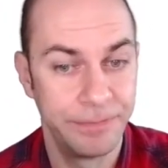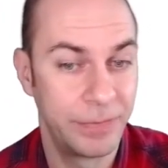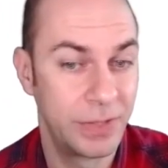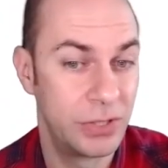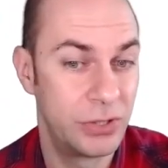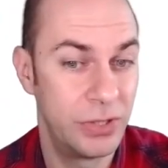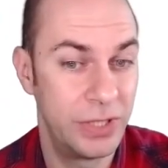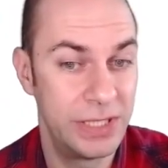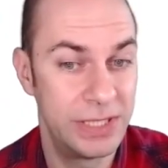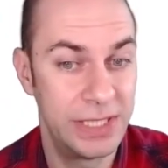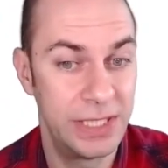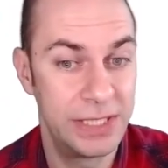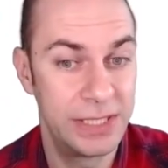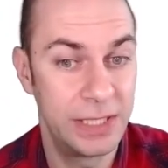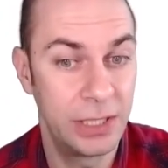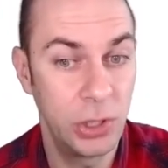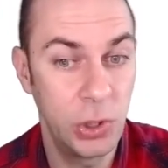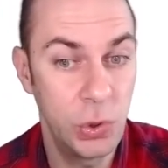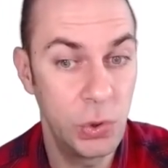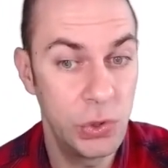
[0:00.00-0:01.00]
So is this
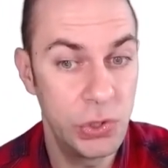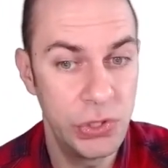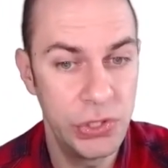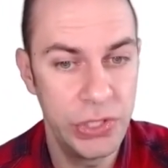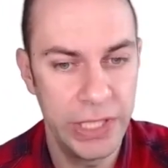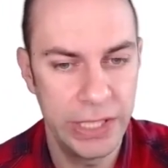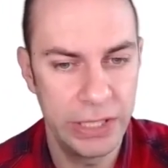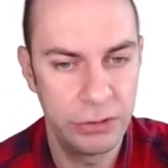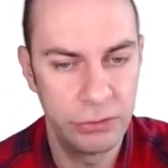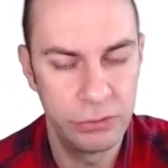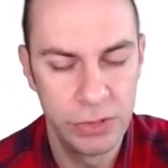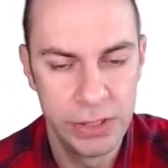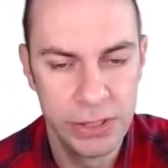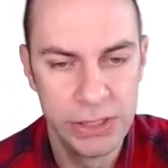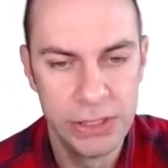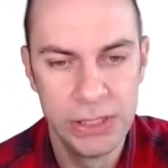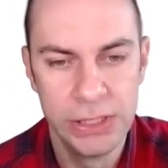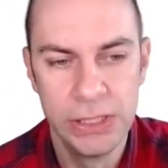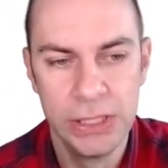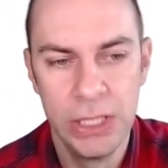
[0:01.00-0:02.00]
a good deal?
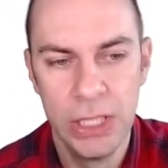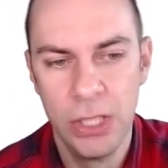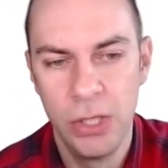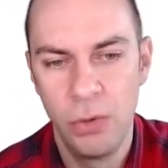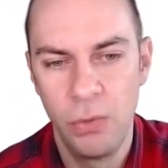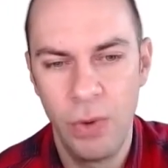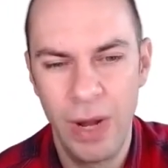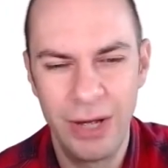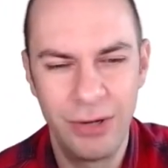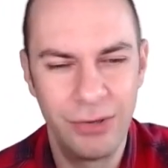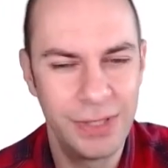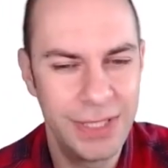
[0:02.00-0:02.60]
Well,